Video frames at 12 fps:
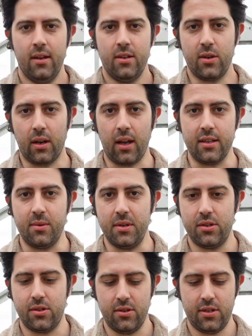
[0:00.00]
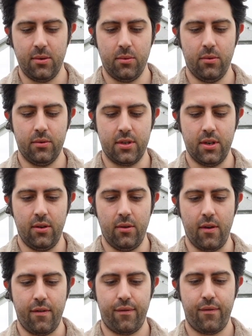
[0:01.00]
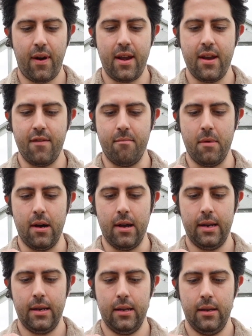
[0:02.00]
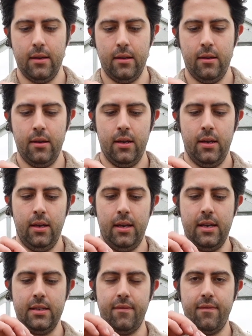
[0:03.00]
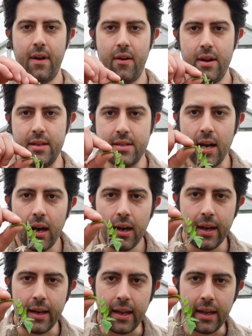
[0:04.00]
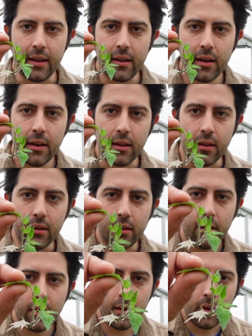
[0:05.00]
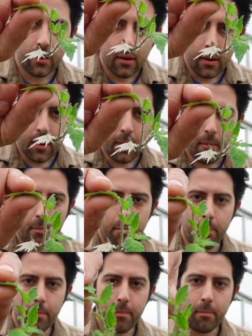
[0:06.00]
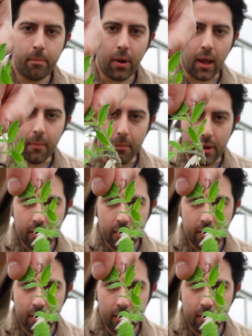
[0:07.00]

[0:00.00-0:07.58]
So I'd like to introduce you all to a friend of mine. He's a very tiny little plum